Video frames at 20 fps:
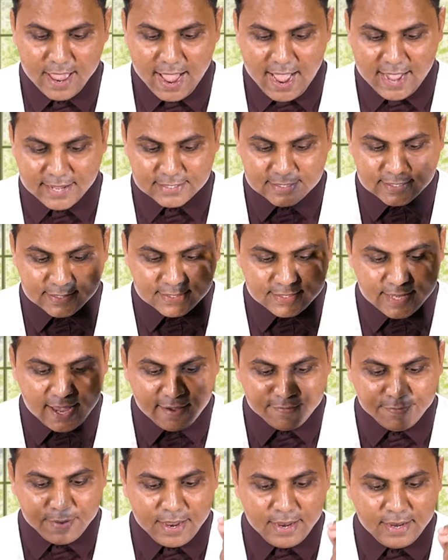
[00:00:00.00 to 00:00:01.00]
and
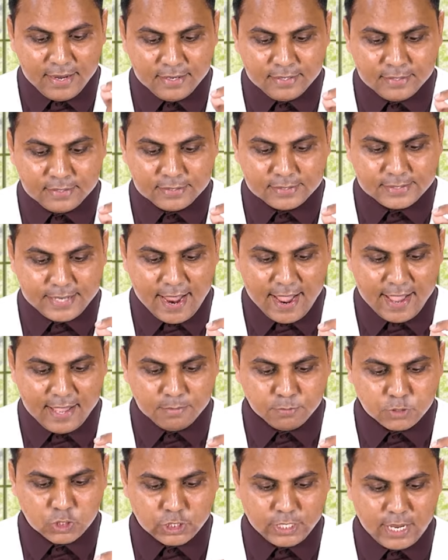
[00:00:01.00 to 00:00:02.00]
7
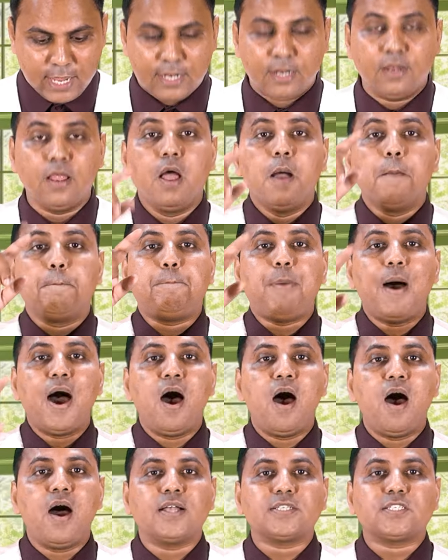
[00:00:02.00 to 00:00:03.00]
times shall
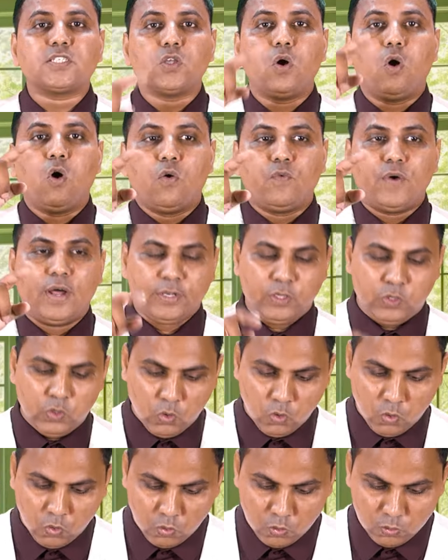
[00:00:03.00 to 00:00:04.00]
pass over
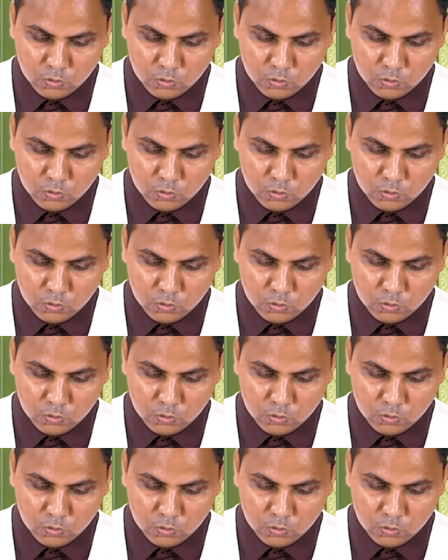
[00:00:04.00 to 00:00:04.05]
you.